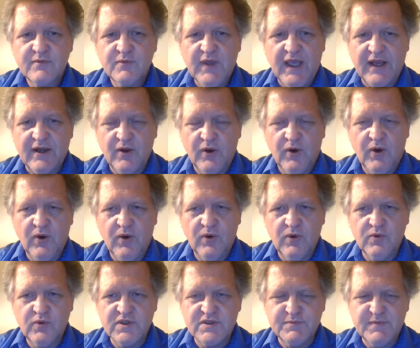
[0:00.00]
We got
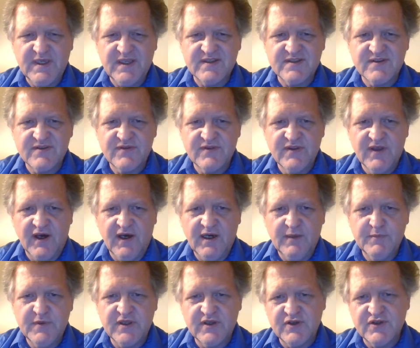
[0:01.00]
O, which means the,
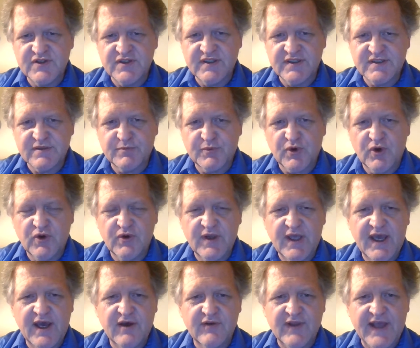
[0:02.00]
but they're using it as a
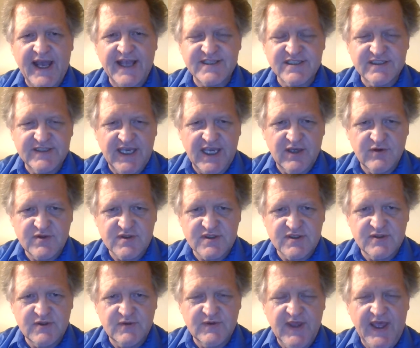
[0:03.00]
pronoun. Lots of languages
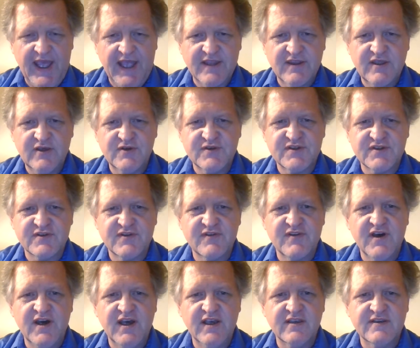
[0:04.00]
do that. They use their
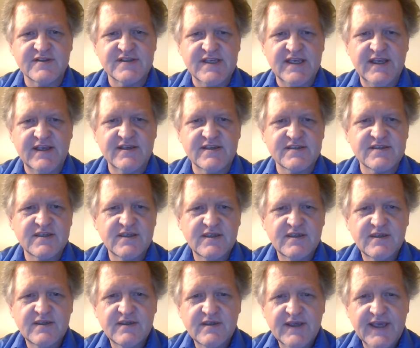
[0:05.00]
thes
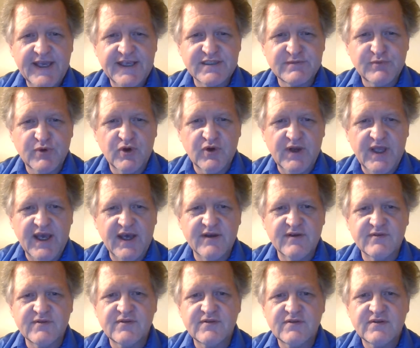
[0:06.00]
as
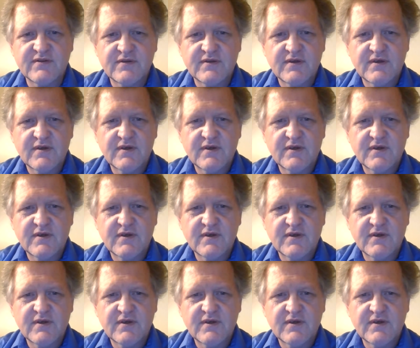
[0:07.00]
pronouns.